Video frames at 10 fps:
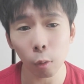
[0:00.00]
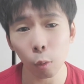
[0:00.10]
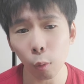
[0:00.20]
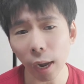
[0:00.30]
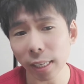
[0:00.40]

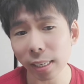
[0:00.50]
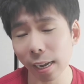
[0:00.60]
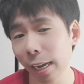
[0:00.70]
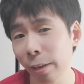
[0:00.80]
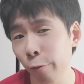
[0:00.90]
what
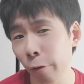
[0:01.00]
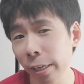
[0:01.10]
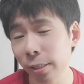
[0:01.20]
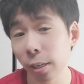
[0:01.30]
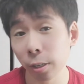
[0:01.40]
kind of
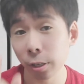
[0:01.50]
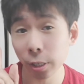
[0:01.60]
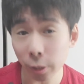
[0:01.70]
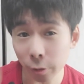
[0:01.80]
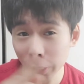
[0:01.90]
ways
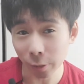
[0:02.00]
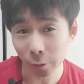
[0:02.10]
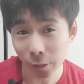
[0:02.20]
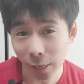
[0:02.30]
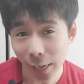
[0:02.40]
you
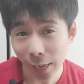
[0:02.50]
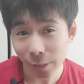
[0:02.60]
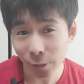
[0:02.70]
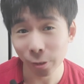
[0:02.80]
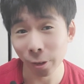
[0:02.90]
use
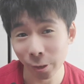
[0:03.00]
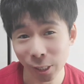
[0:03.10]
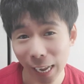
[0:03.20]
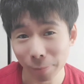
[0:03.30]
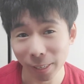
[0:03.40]
to learn
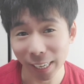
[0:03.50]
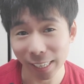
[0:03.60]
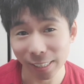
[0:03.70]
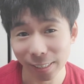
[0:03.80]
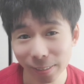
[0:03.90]

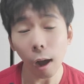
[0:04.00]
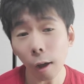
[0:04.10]
Japanese.